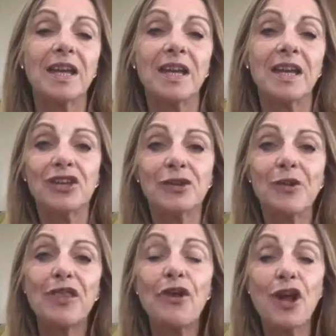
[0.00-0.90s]
So I
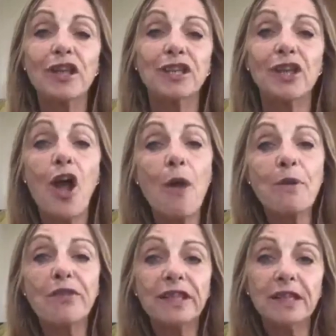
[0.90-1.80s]
thought I'd hop
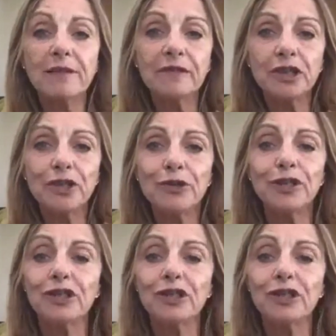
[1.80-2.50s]
on this afternoon and